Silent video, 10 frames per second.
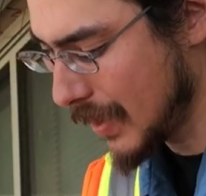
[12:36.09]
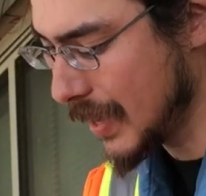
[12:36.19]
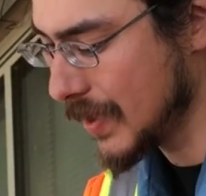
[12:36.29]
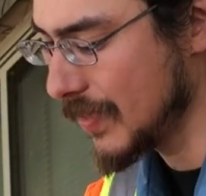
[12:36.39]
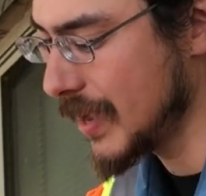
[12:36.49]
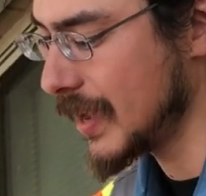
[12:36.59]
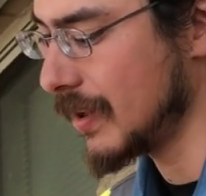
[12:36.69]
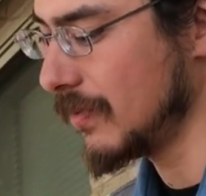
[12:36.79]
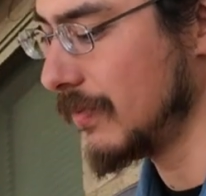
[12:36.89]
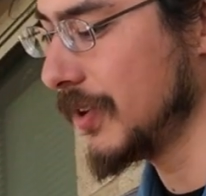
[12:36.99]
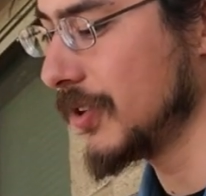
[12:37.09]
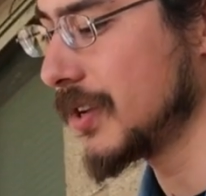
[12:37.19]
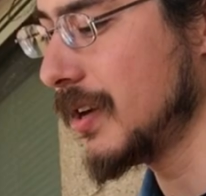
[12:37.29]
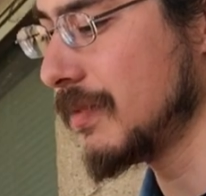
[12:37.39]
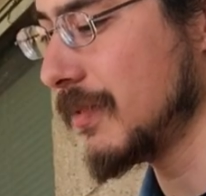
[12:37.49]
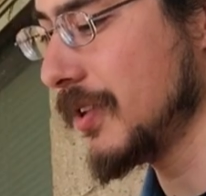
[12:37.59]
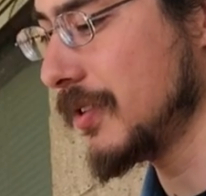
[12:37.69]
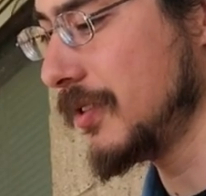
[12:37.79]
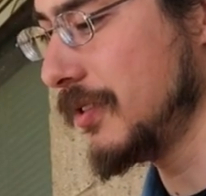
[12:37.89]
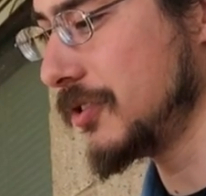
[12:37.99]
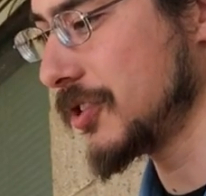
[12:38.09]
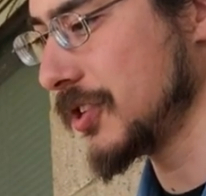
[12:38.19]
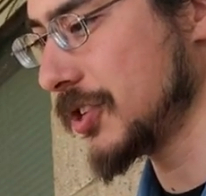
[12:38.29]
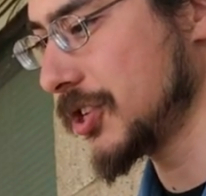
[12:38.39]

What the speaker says: And then when you're done, what you can do is you can